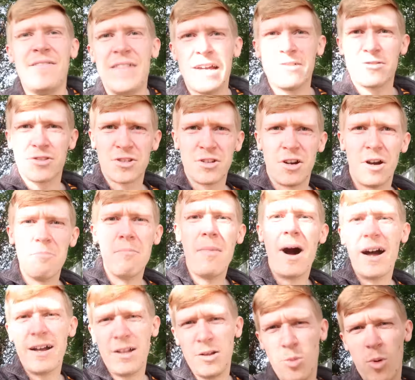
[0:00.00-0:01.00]
I've now just got a
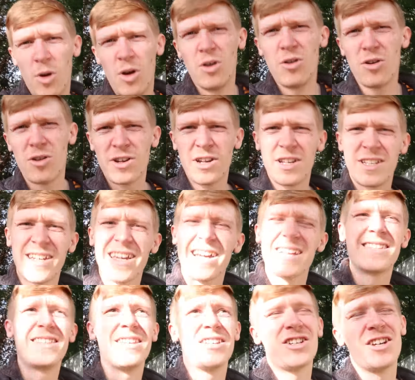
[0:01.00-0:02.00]
mile walk to
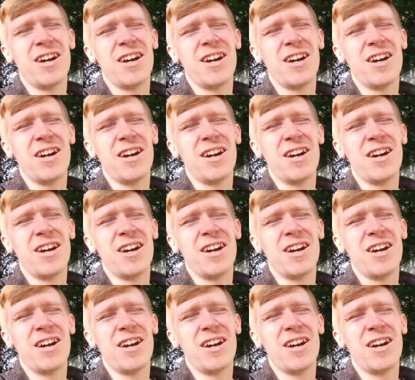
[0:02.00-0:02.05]
get to the